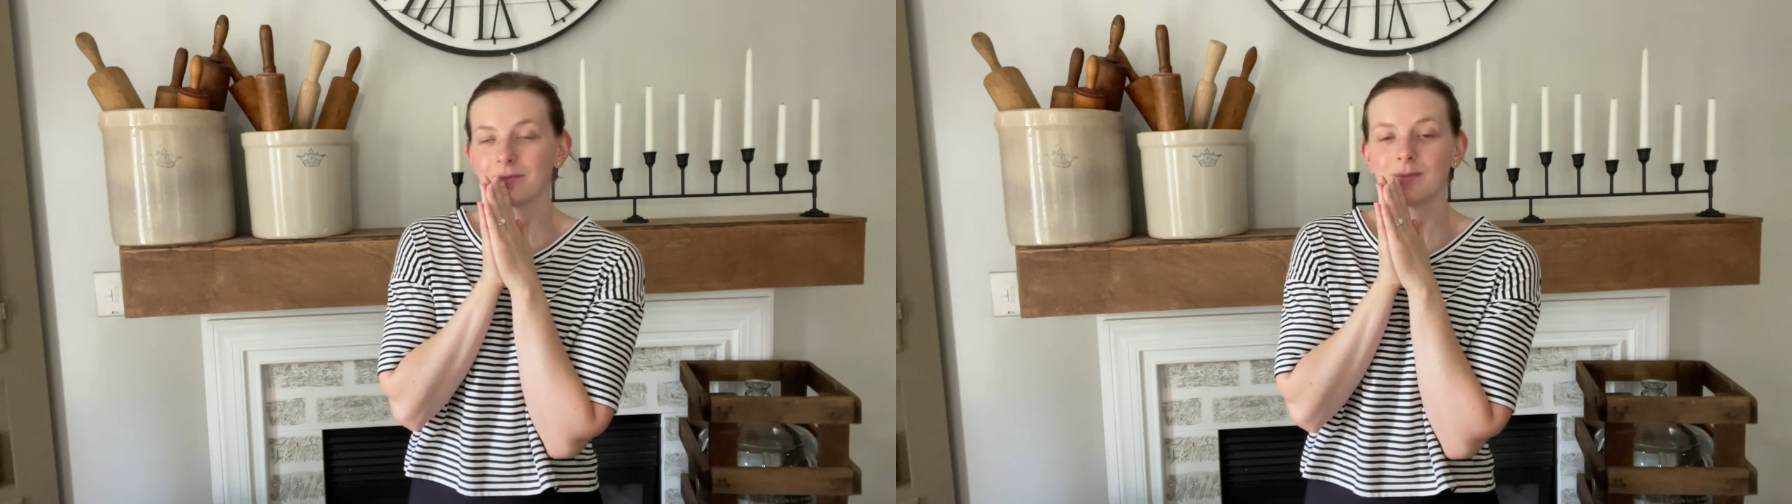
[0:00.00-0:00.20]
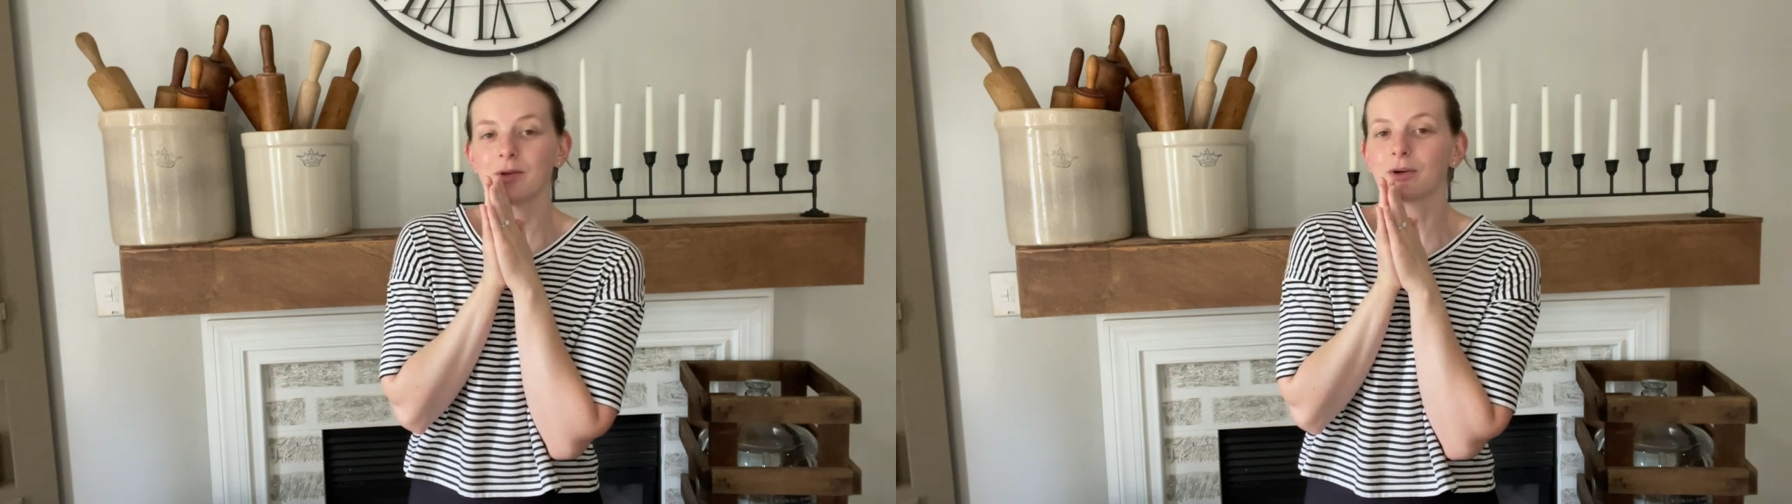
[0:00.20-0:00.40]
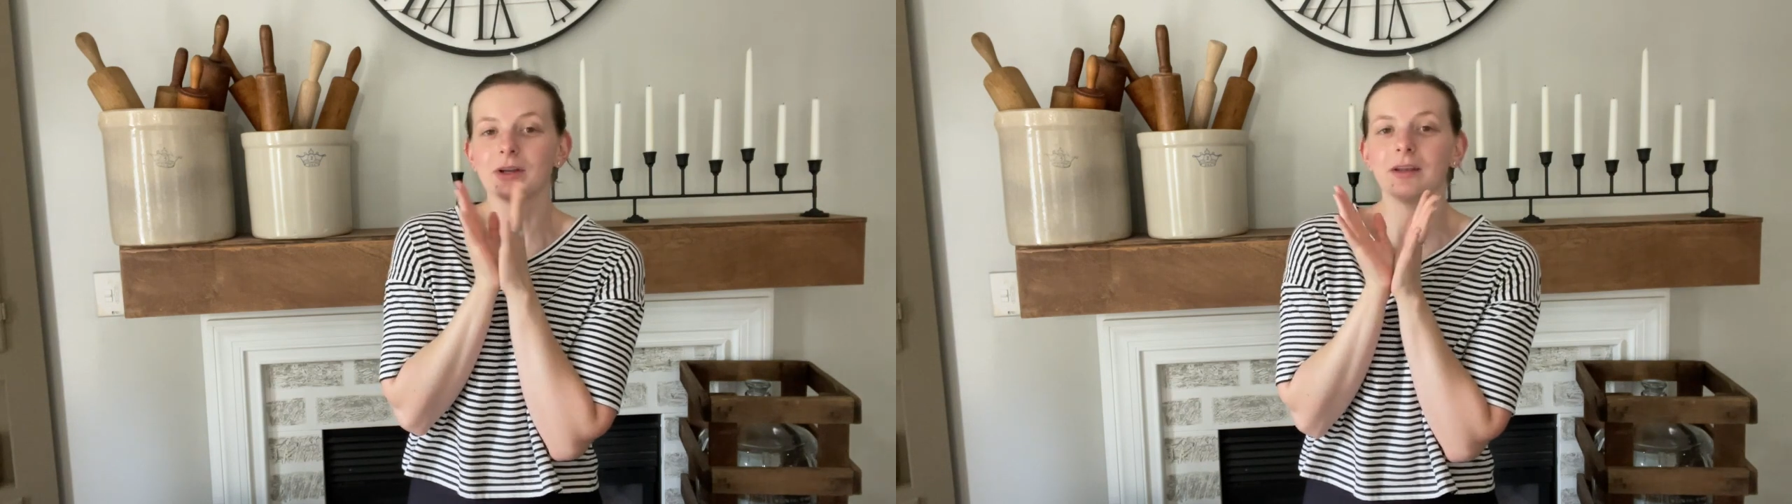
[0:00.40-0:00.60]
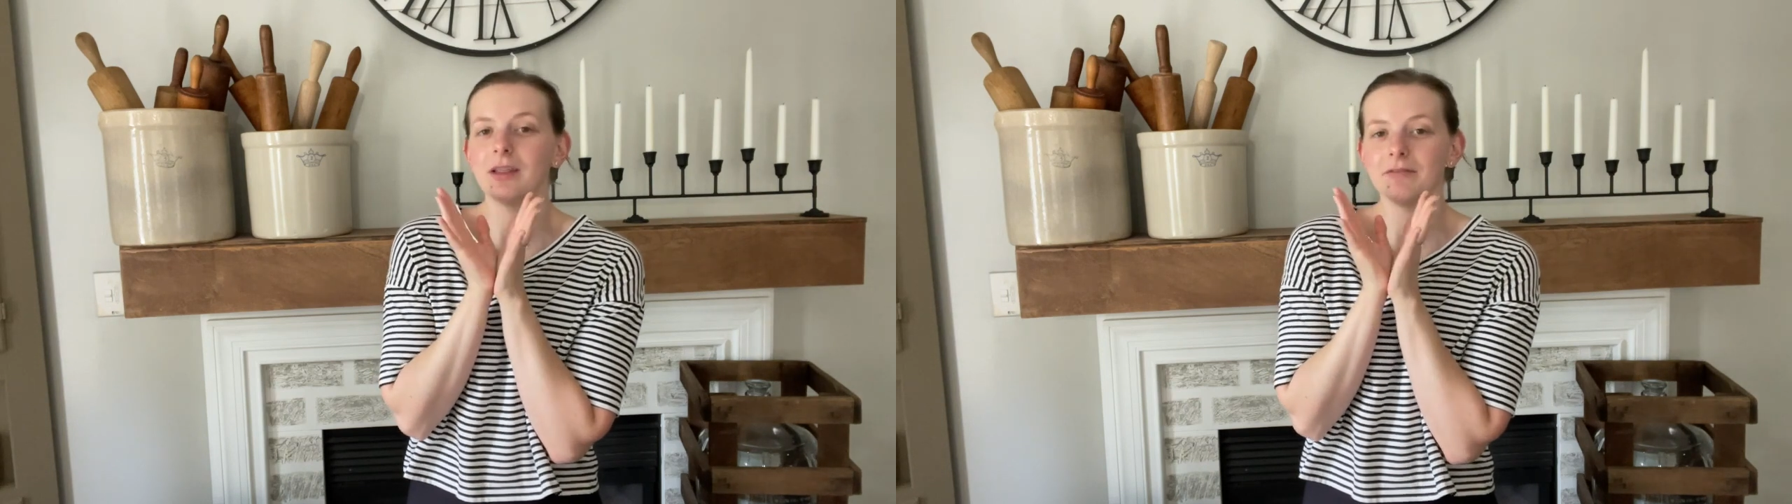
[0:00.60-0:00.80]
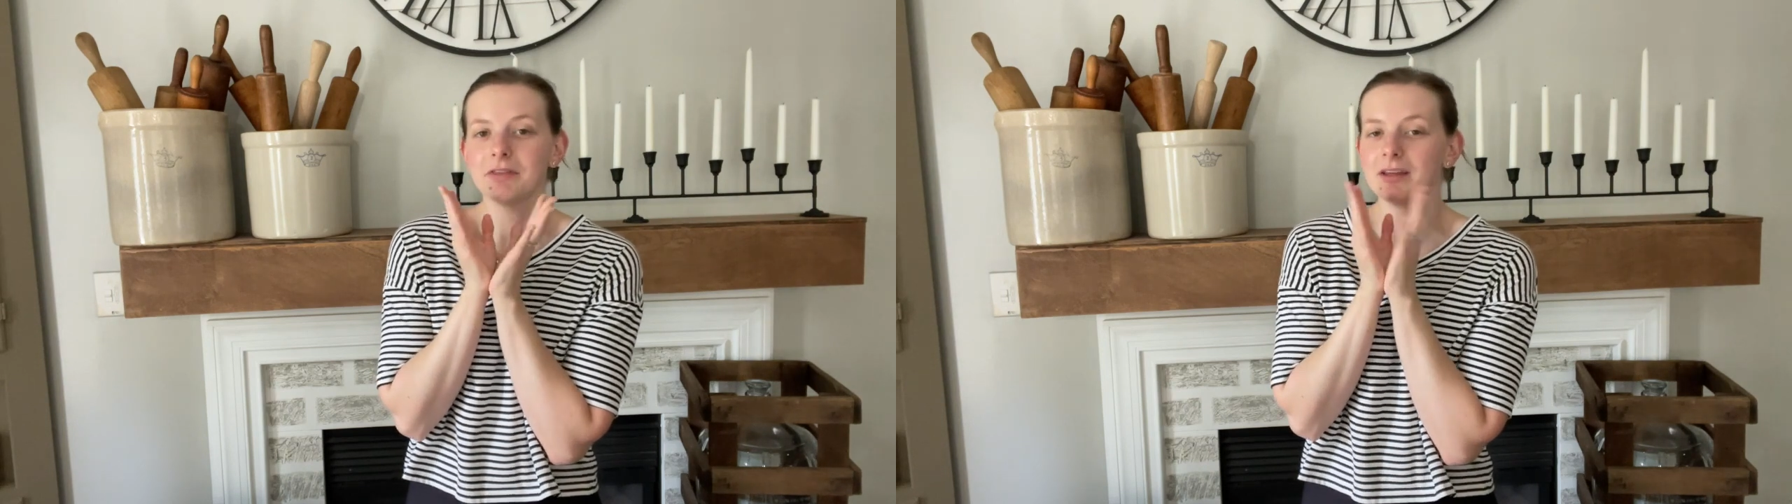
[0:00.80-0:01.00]
you're gonna
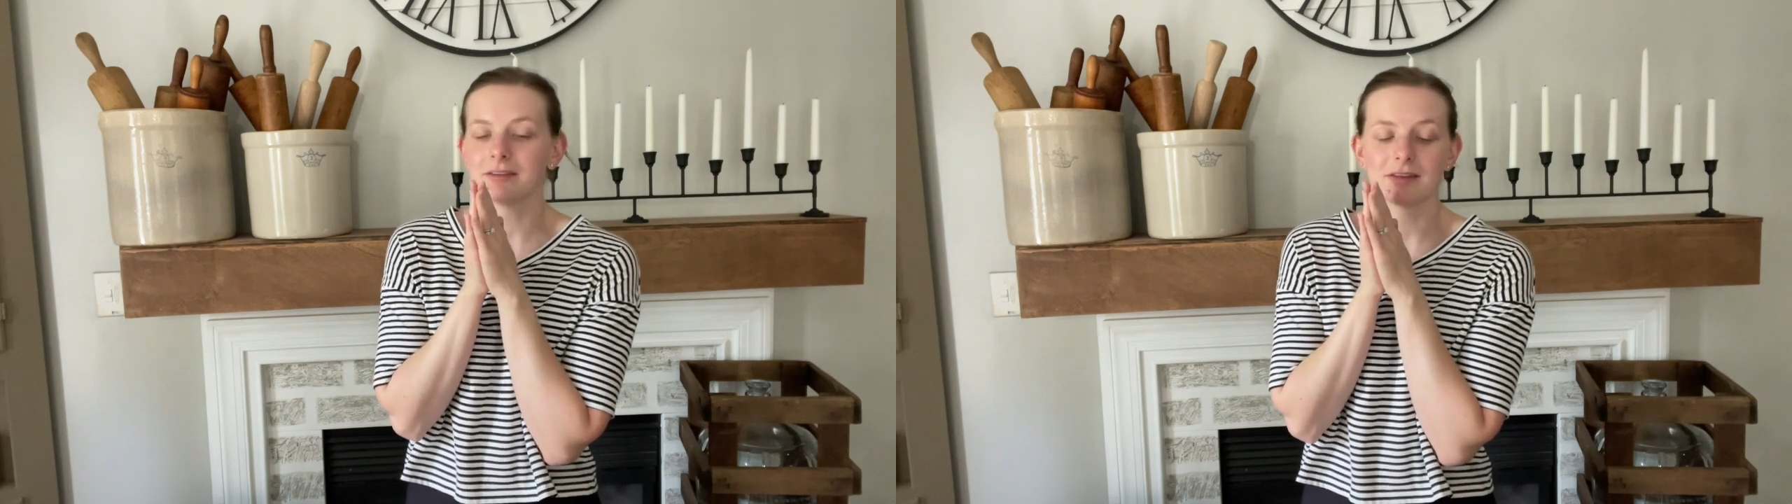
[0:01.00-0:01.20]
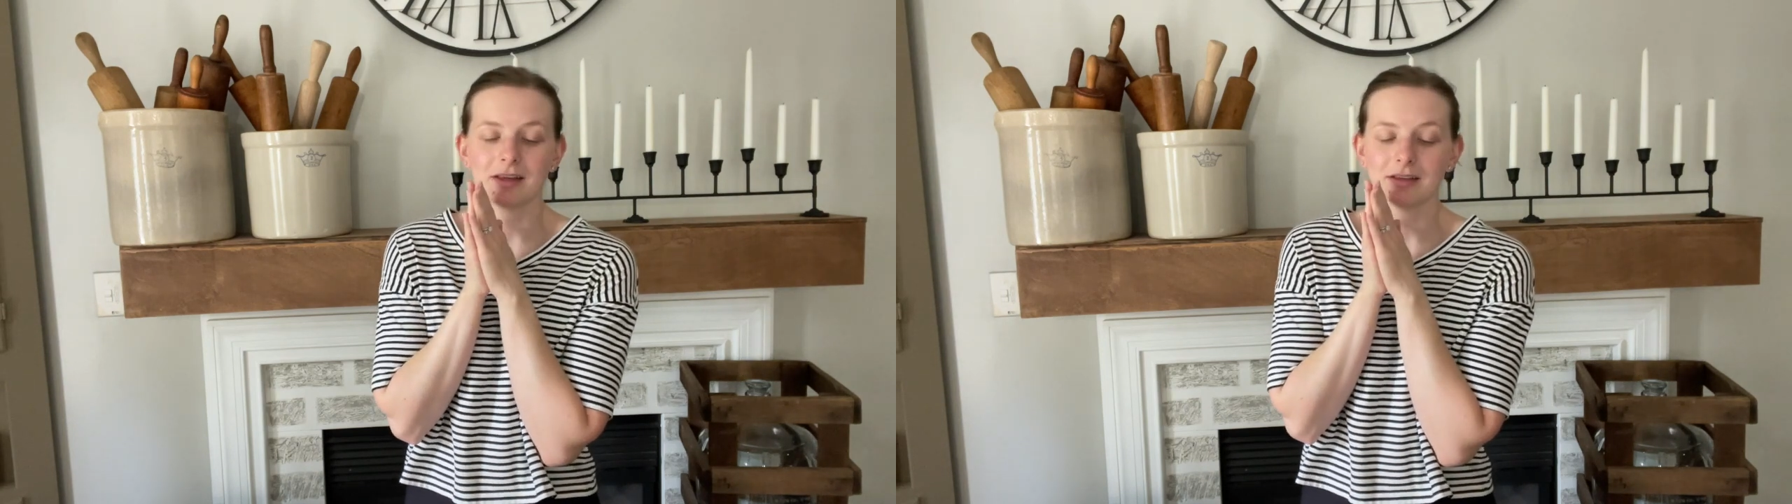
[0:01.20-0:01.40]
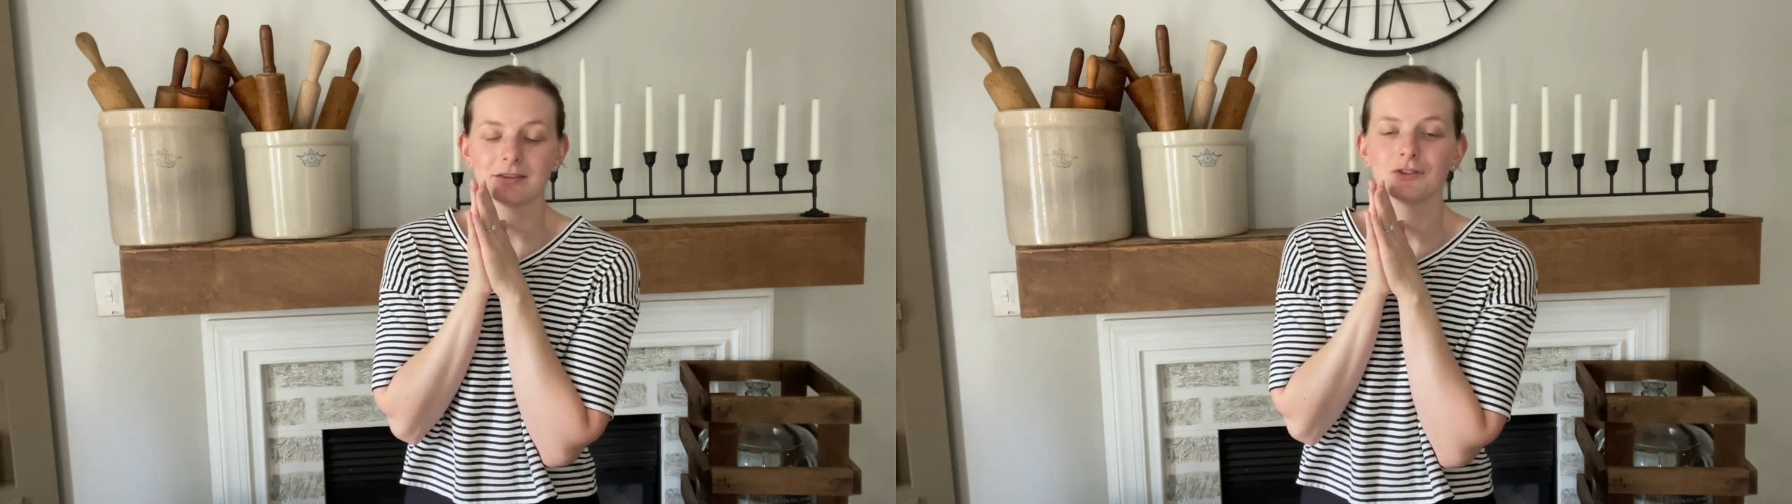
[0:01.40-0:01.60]
love these things